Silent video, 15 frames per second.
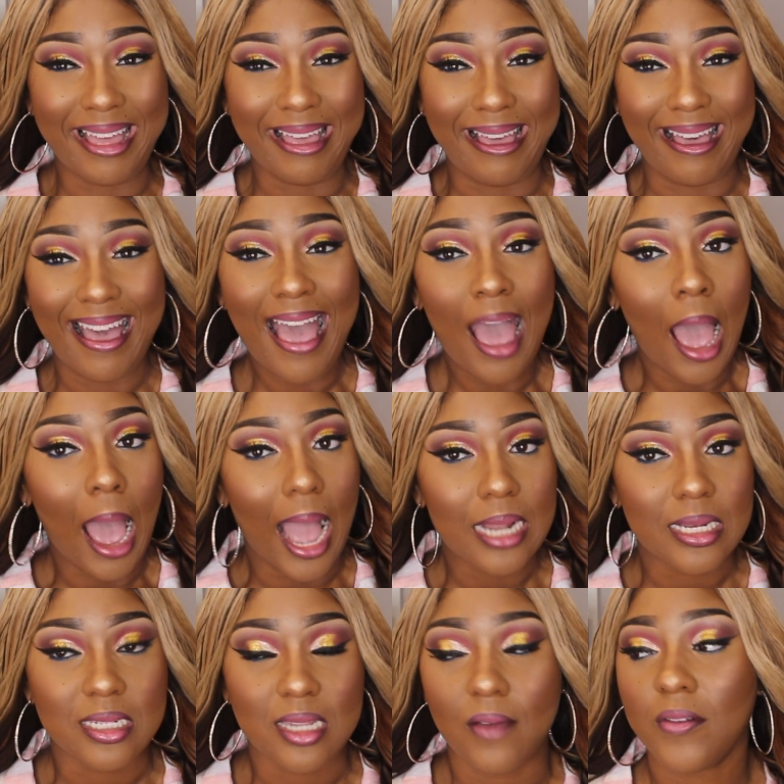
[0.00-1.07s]

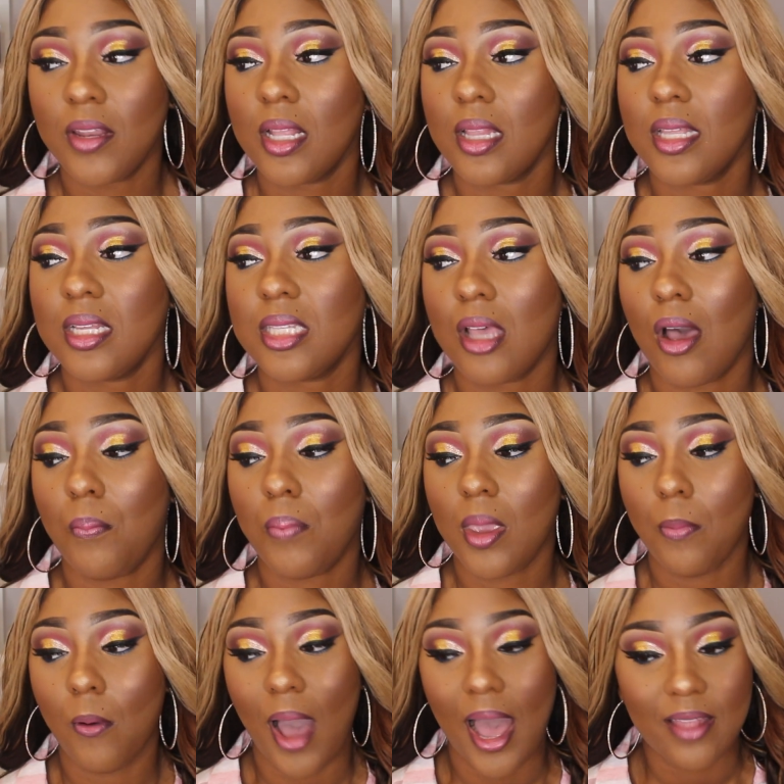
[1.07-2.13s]
I definitely tell
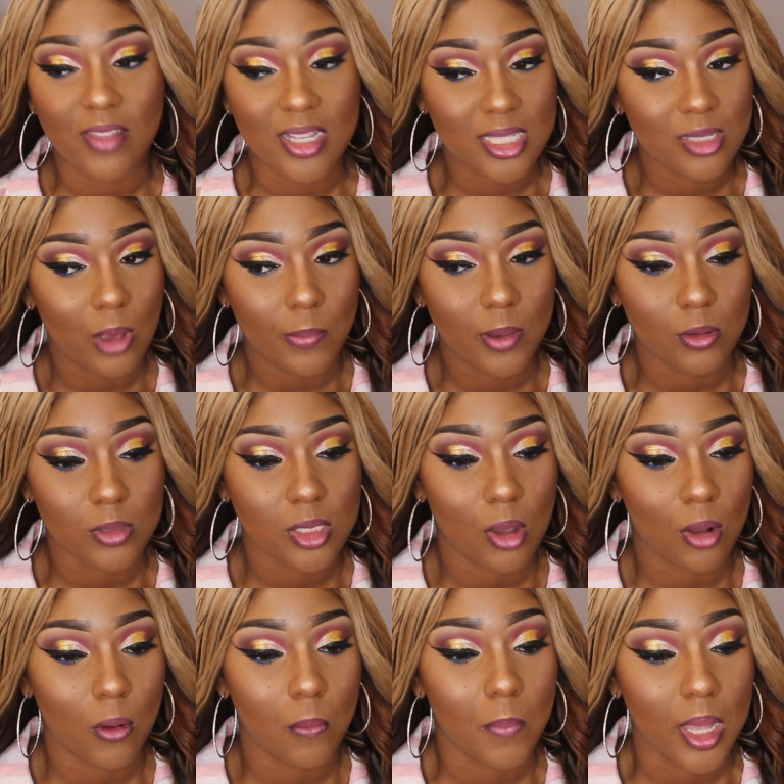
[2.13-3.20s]
people, I, this is why we're going to
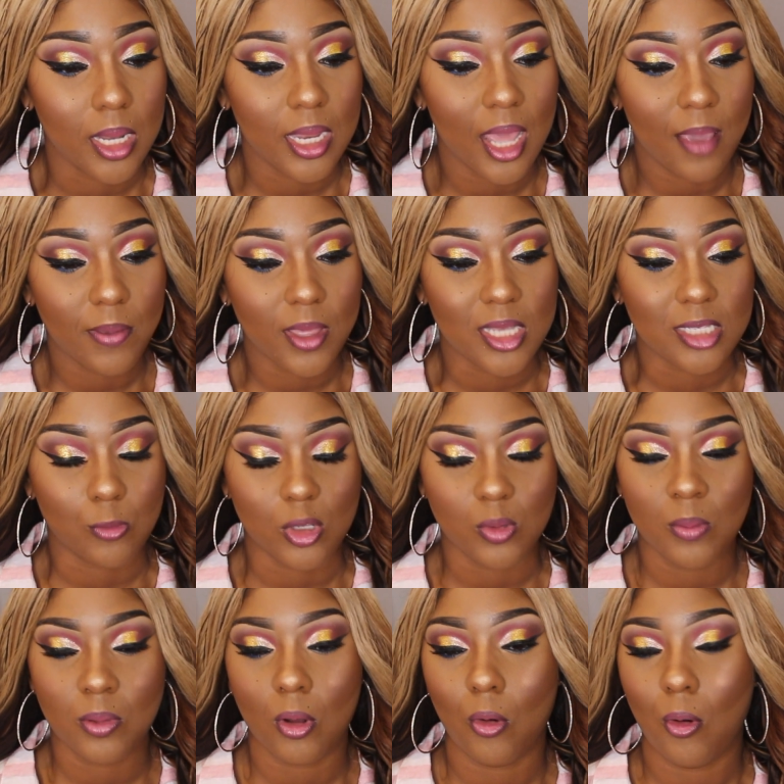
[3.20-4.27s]
start on Monday because most
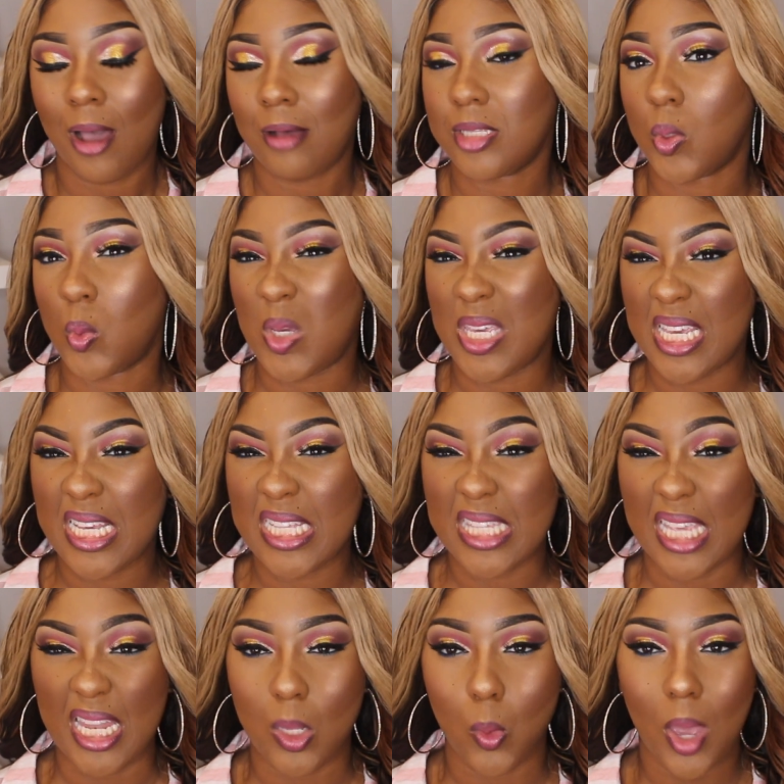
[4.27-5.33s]
people don't go out to weekends
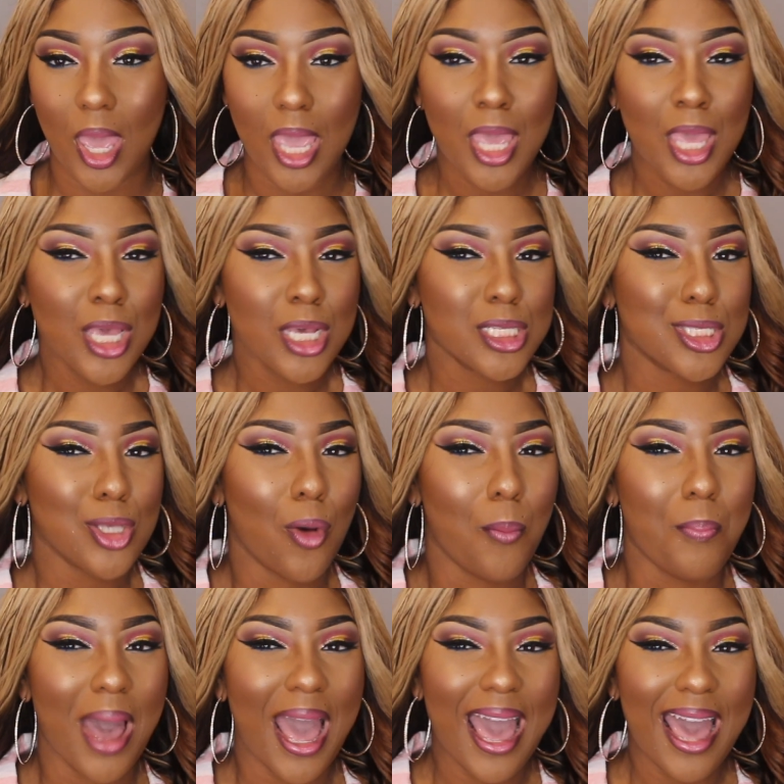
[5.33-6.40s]
anyway. So
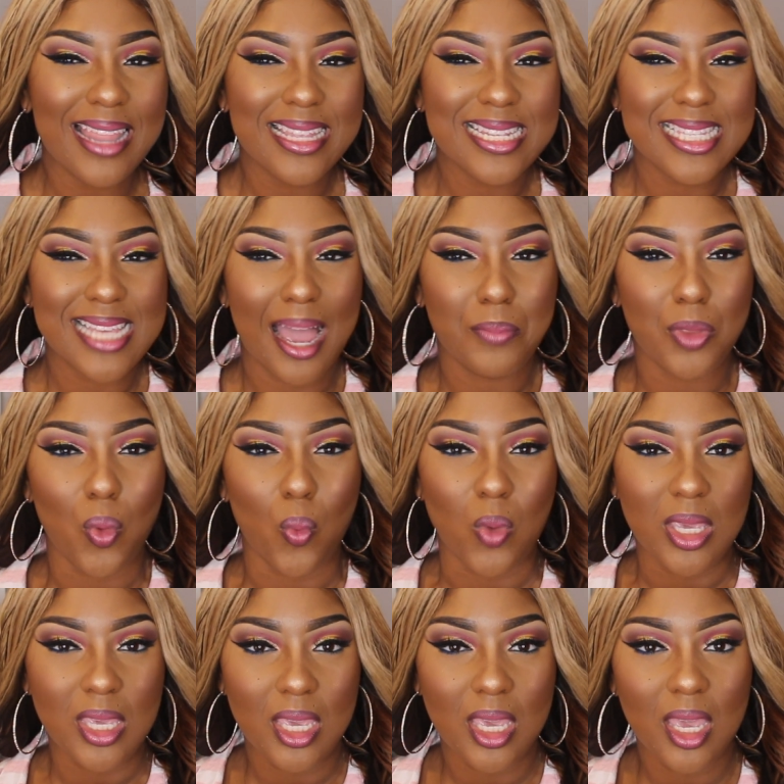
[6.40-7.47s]
by the time the
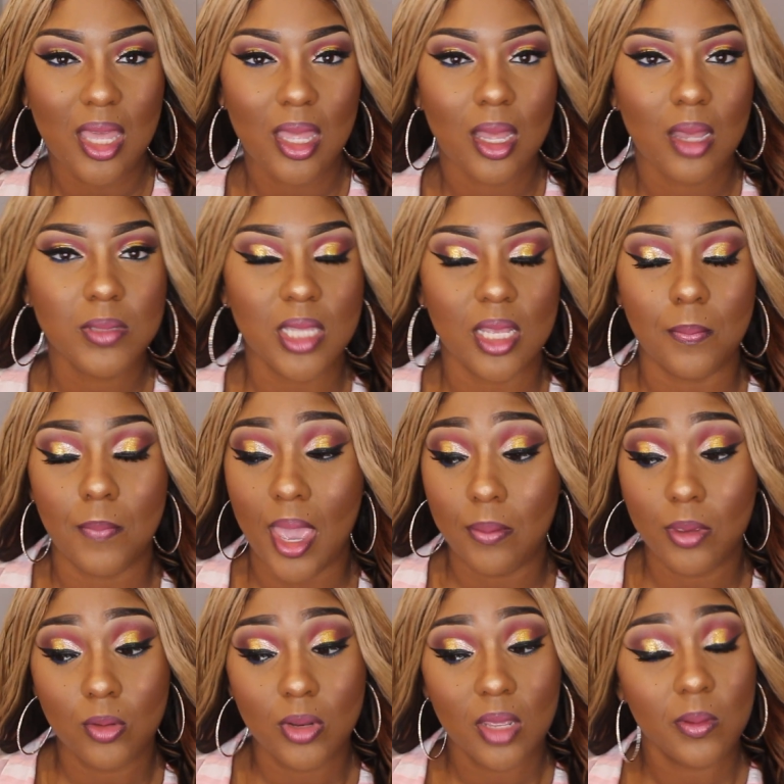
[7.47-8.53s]
weekend comes and
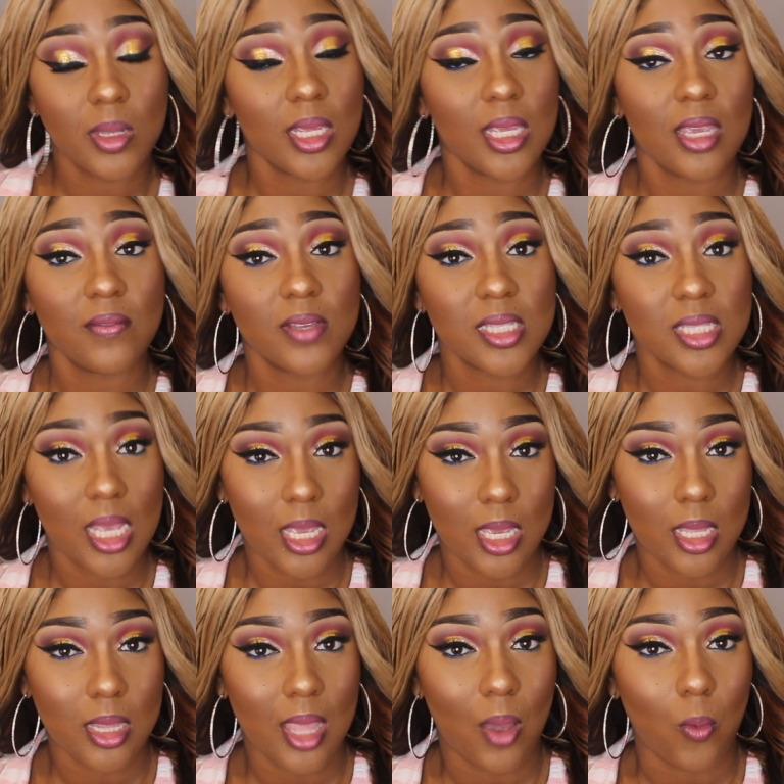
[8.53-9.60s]
maybe you need to even stay
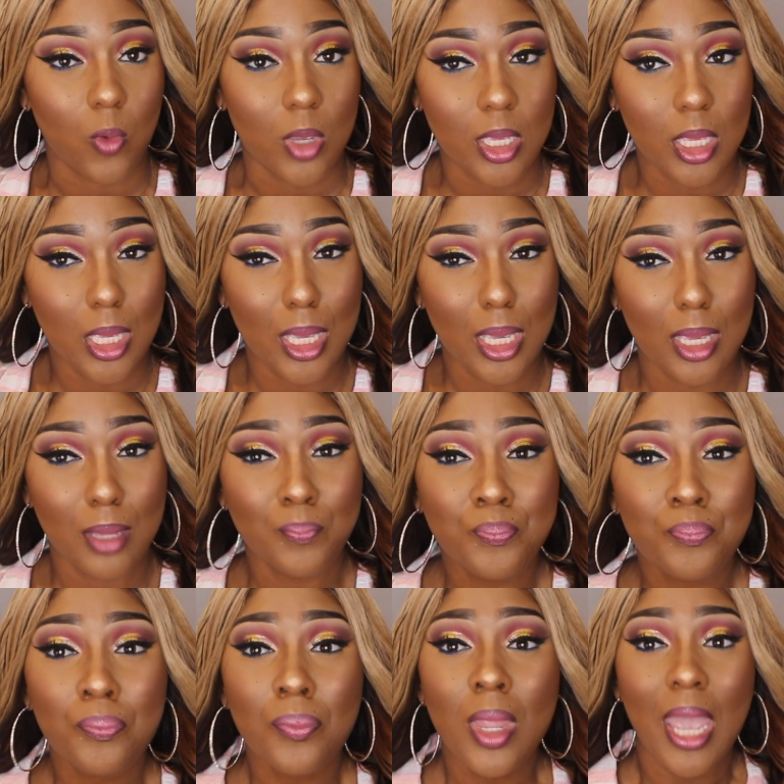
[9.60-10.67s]
in that weekend
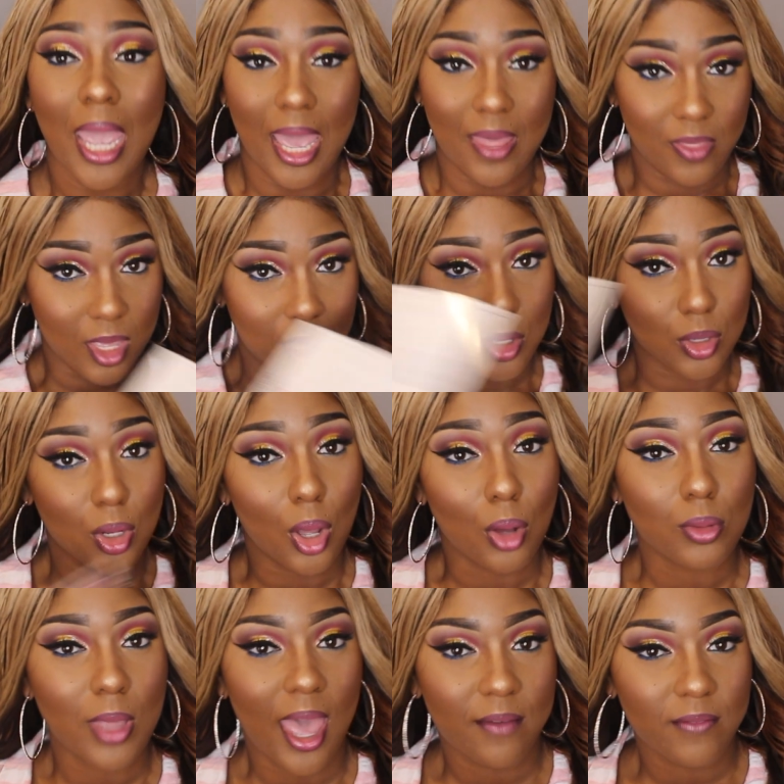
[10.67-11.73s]
and then, you
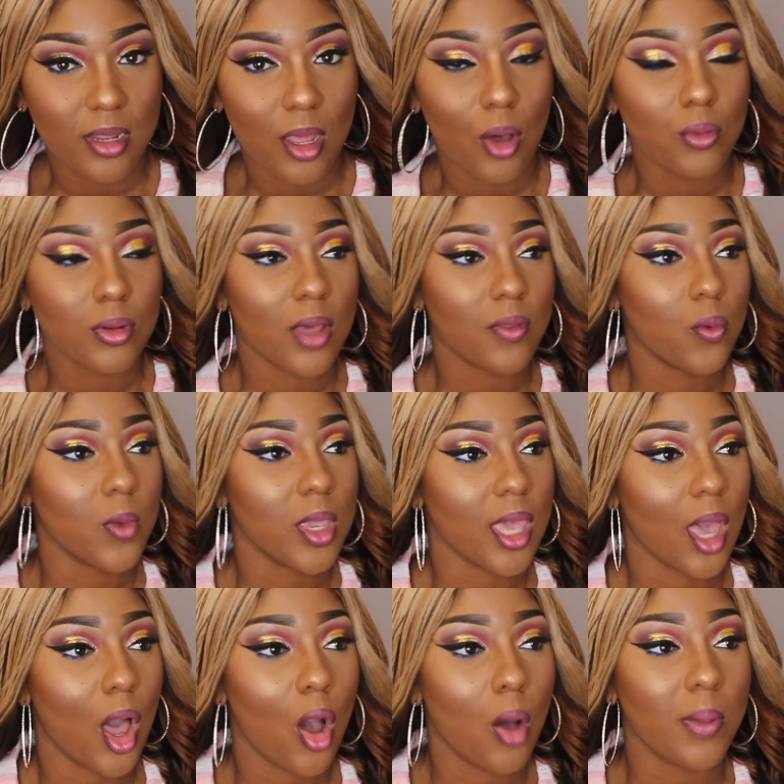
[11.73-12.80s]
know, have a whole nother week
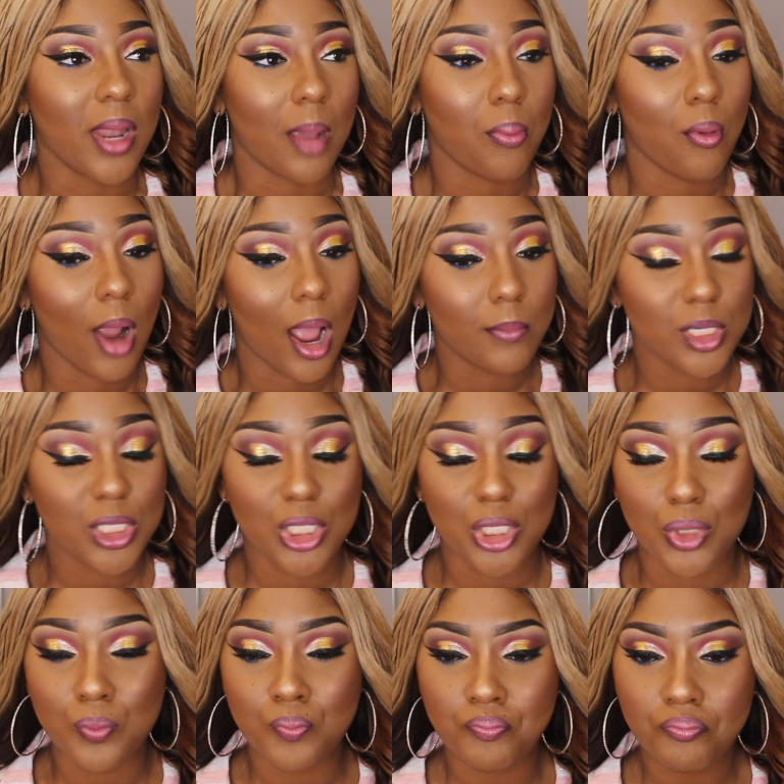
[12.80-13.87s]
at home. But I promise
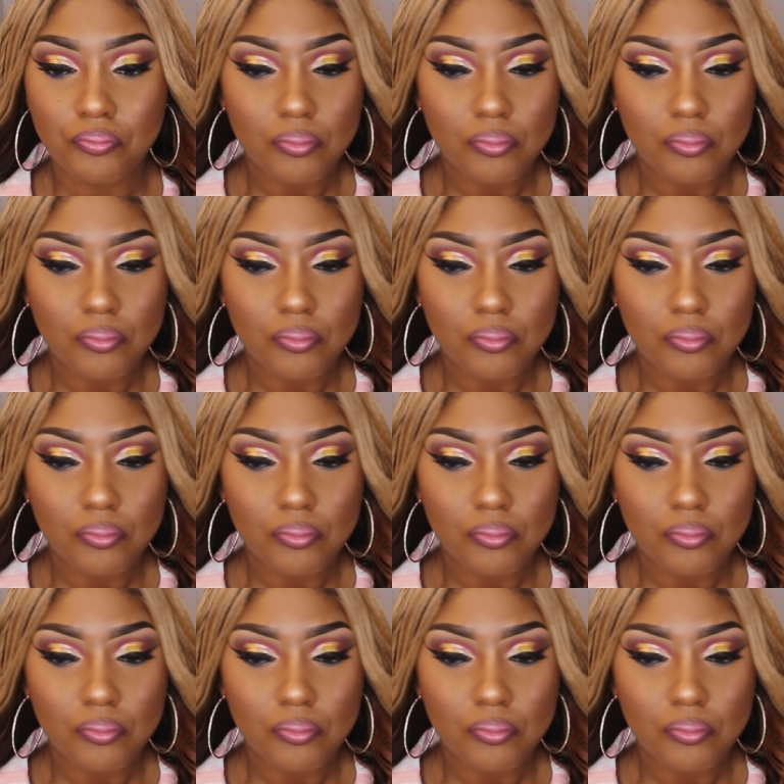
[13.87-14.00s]
you,